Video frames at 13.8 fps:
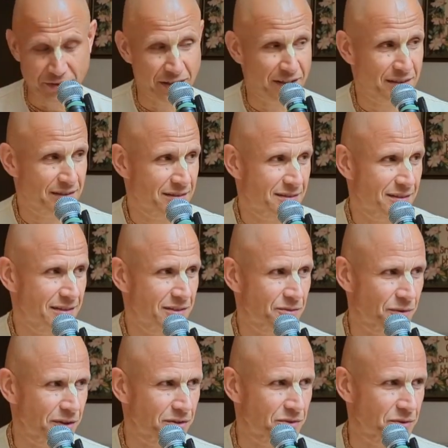really didn't
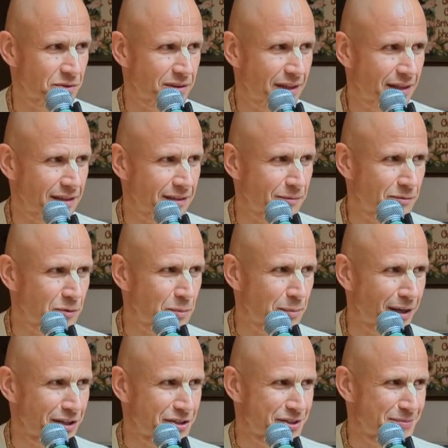want to take them too
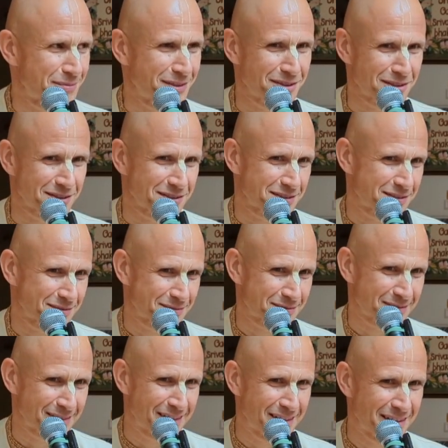much because
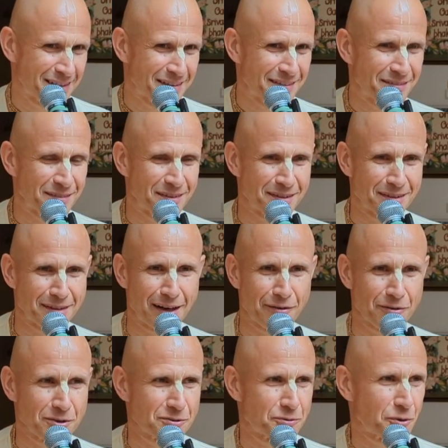I
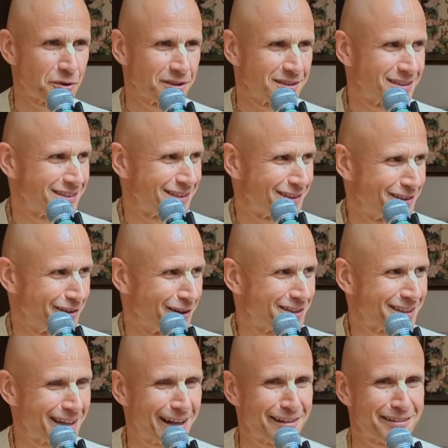was warned that they're not
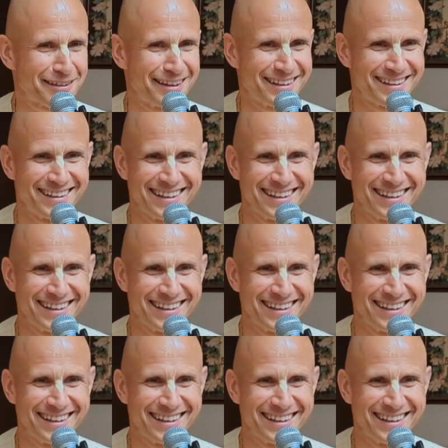healthy.